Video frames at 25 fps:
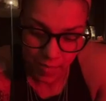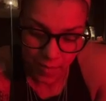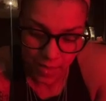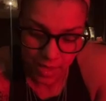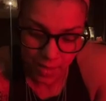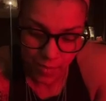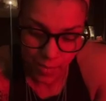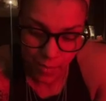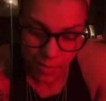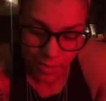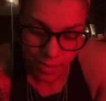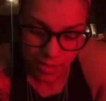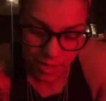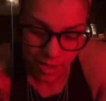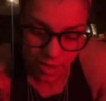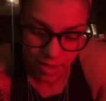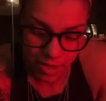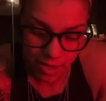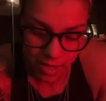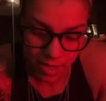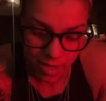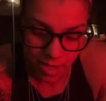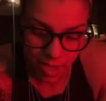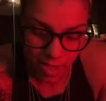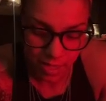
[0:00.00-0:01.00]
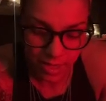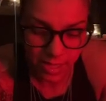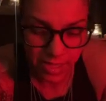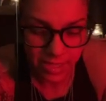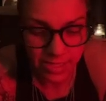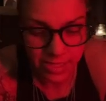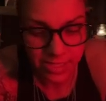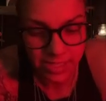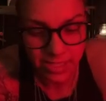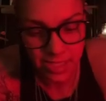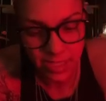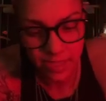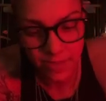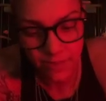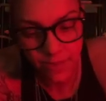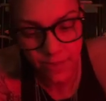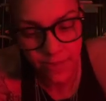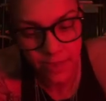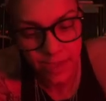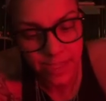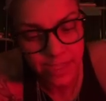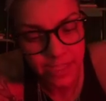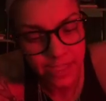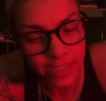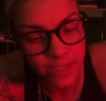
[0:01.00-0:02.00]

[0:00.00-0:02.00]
People there cannot conceive of